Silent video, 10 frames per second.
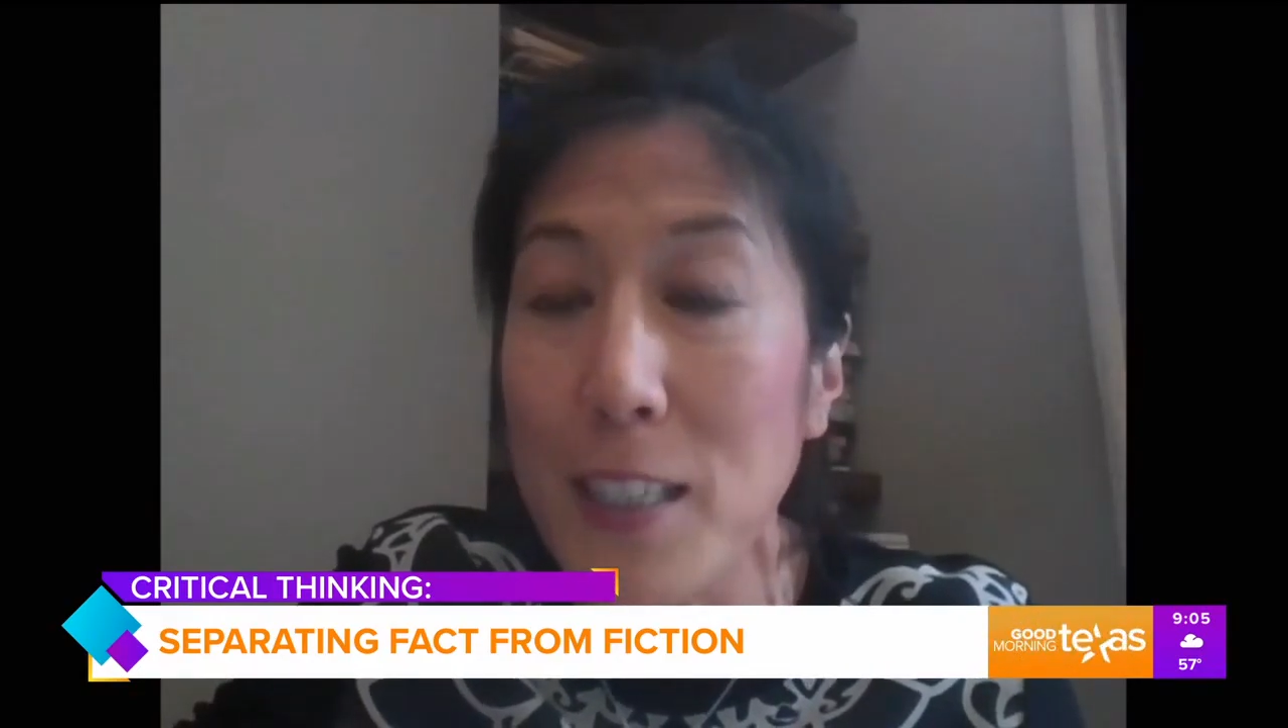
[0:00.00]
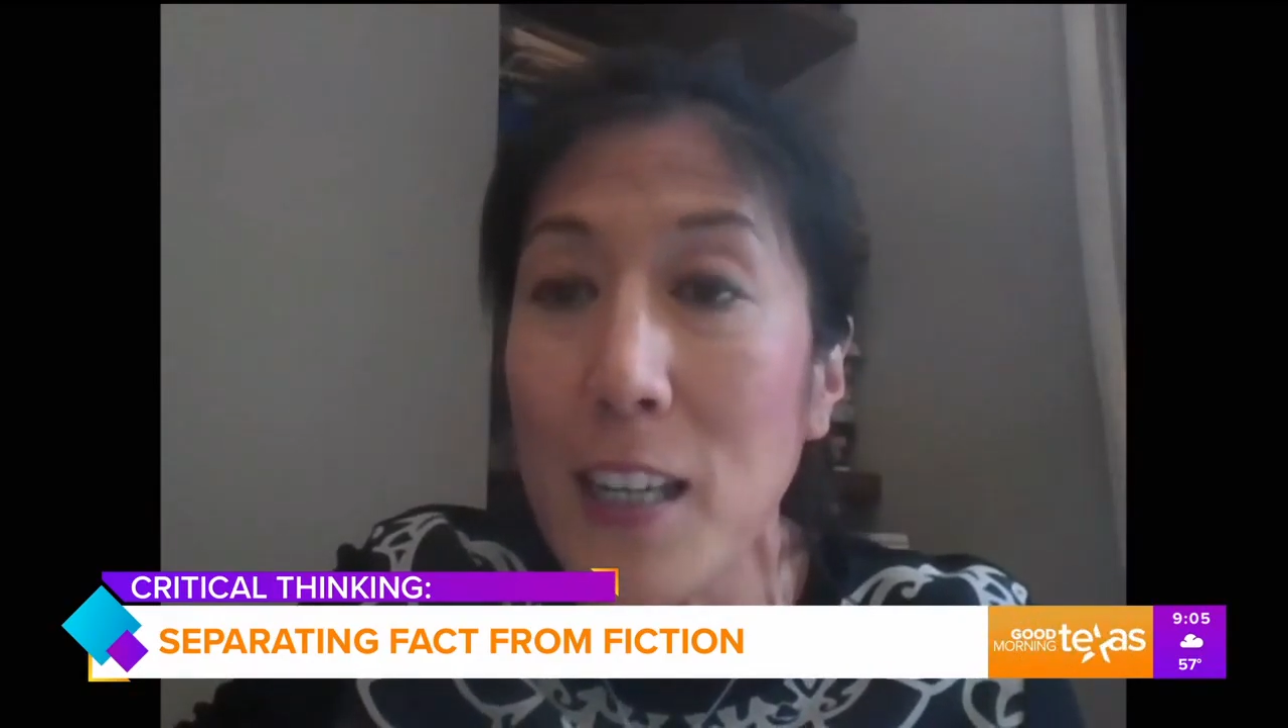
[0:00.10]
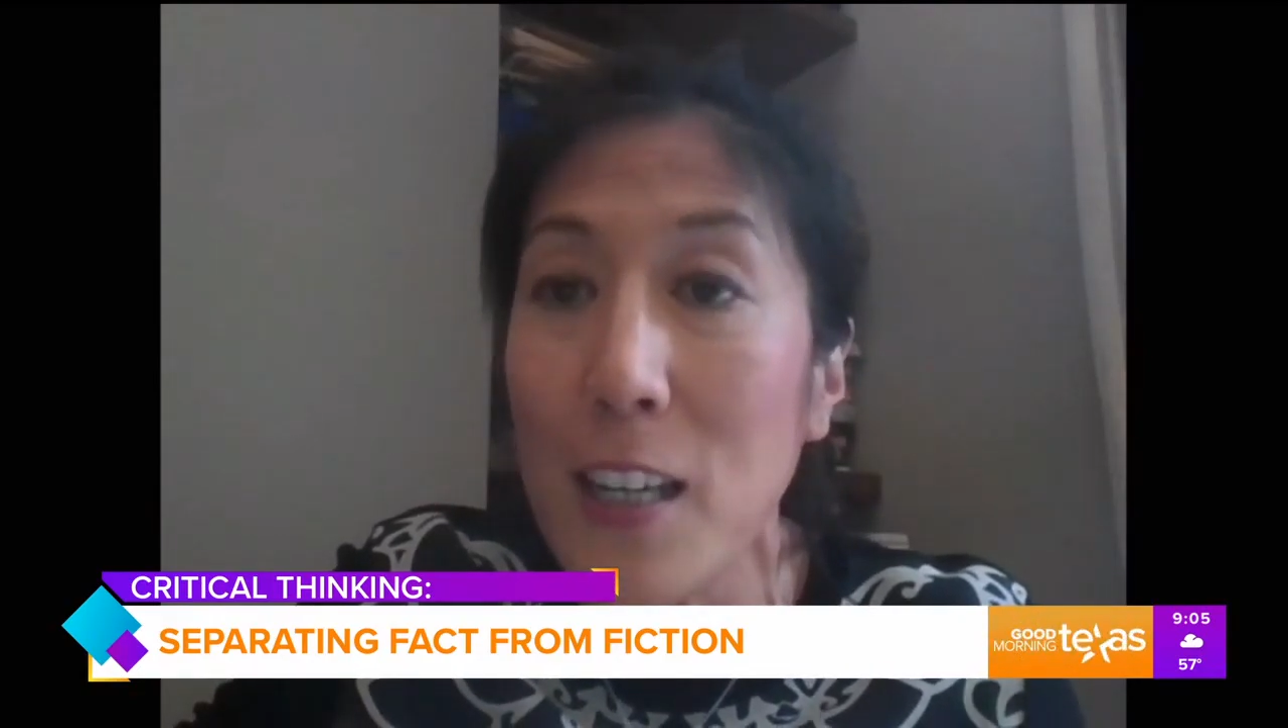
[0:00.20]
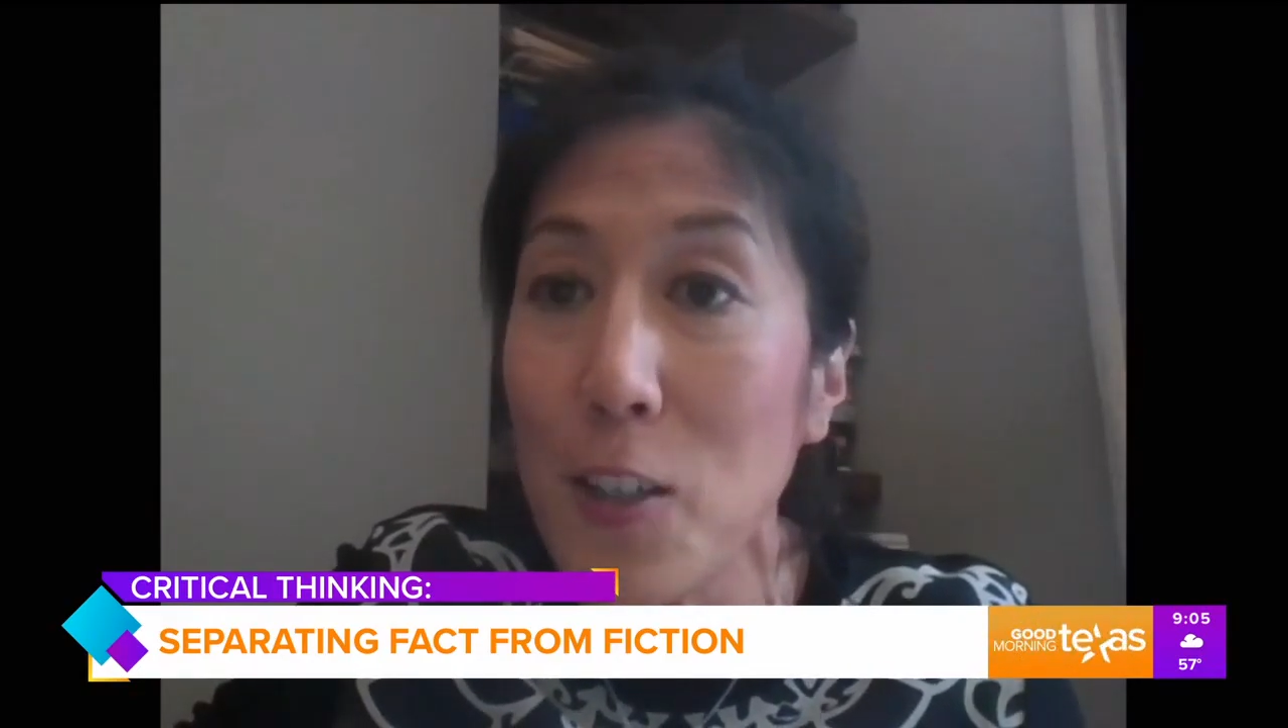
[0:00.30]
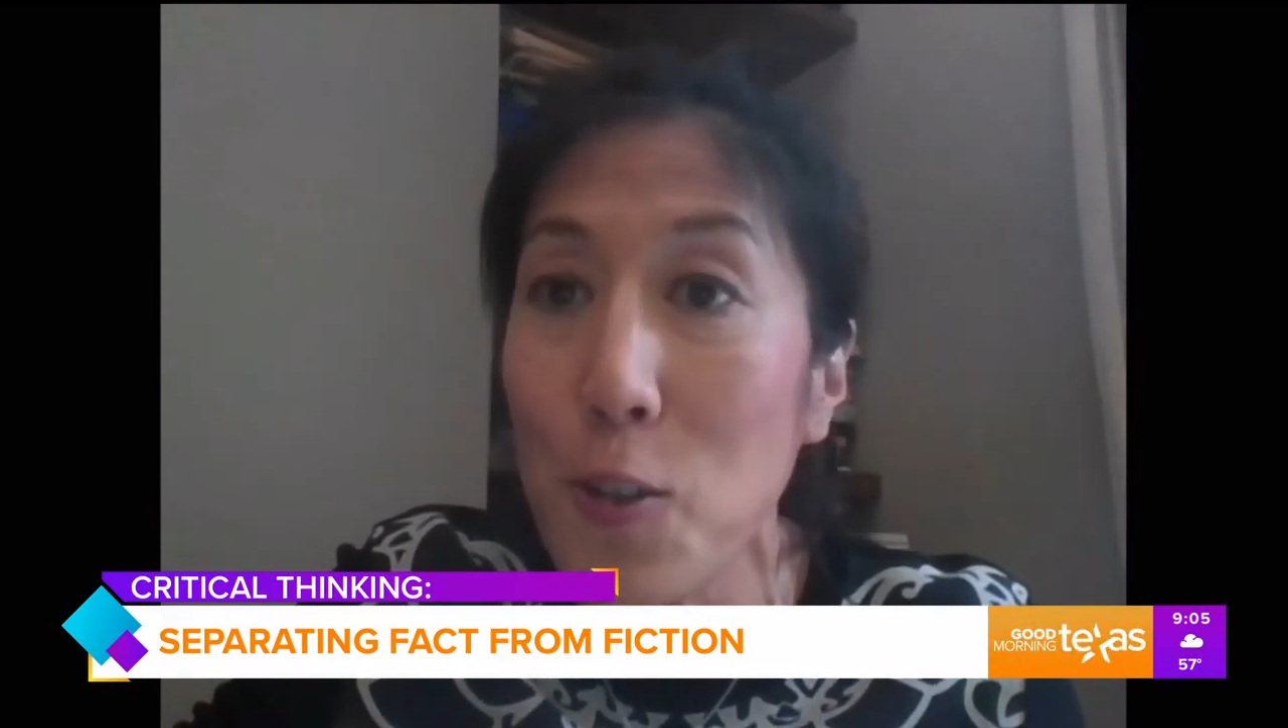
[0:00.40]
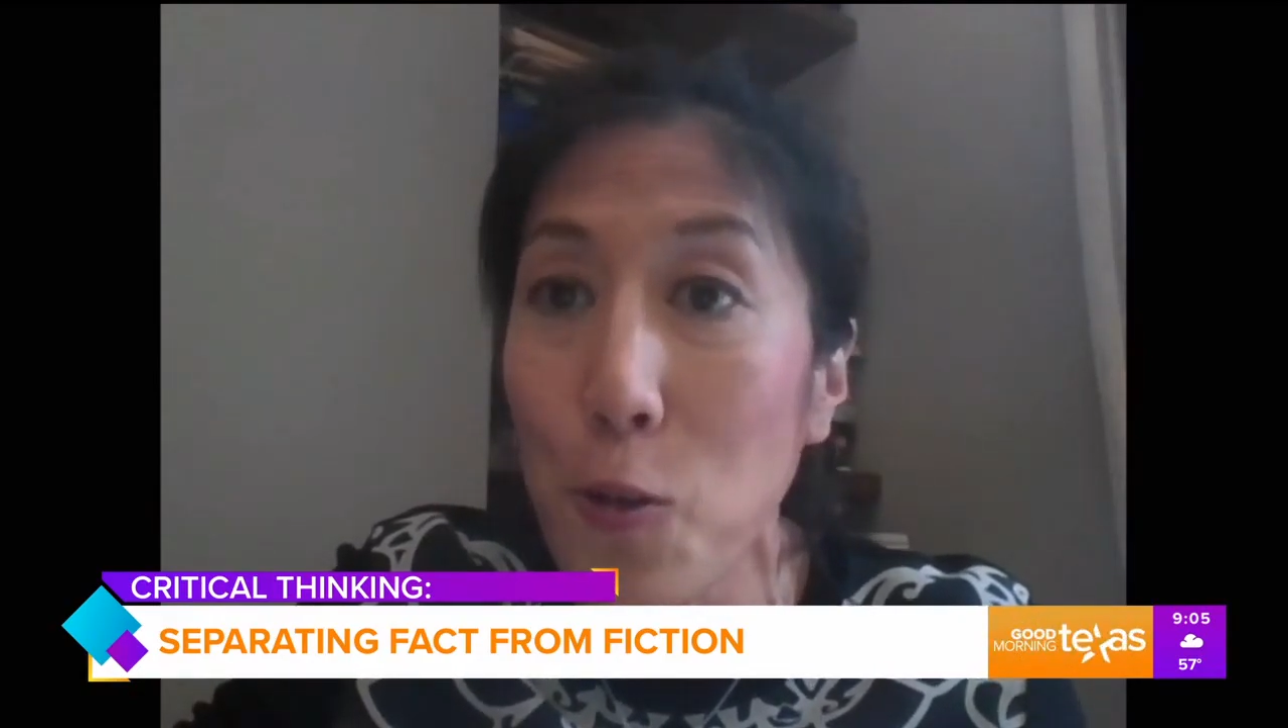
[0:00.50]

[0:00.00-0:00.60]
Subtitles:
your